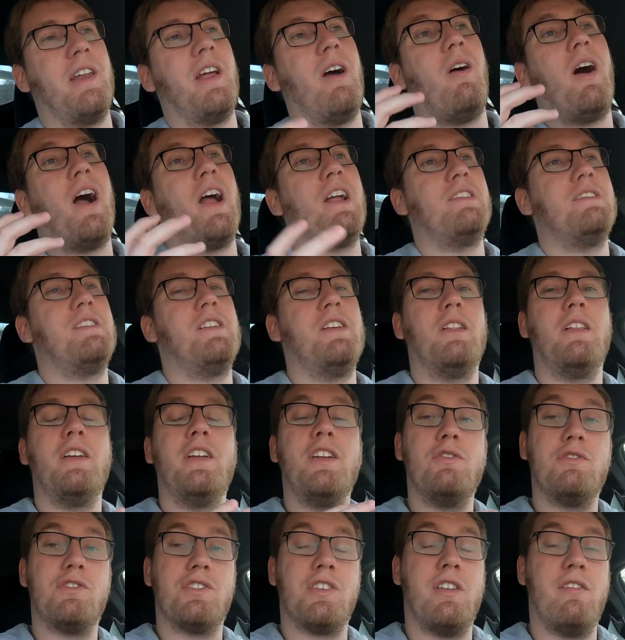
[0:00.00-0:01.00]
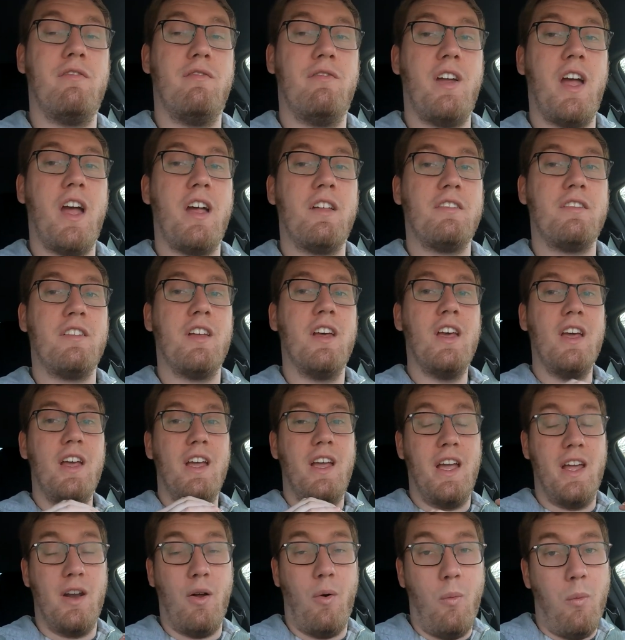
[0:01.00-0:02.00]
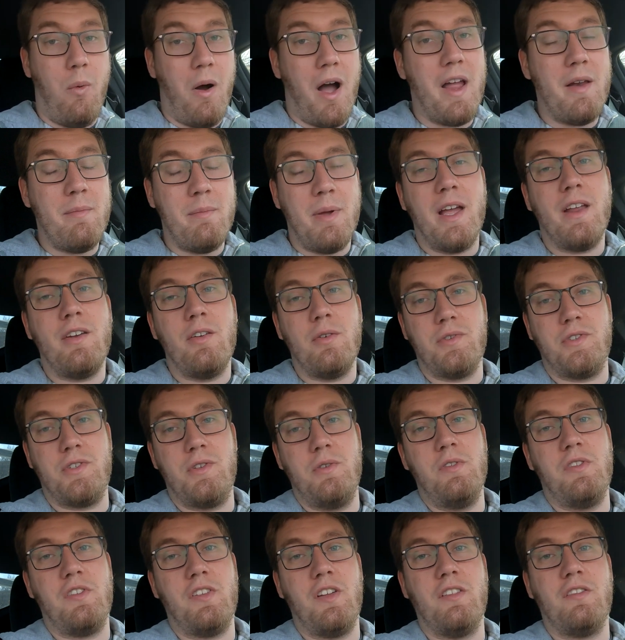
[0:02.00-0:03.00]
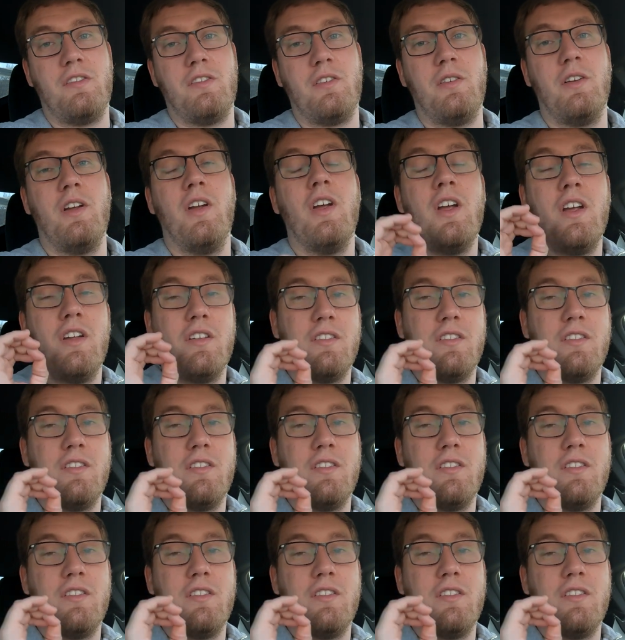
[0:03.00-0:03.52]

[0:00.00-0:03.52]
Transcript: Now, ideally, you should invest in a wideband O2 sensor,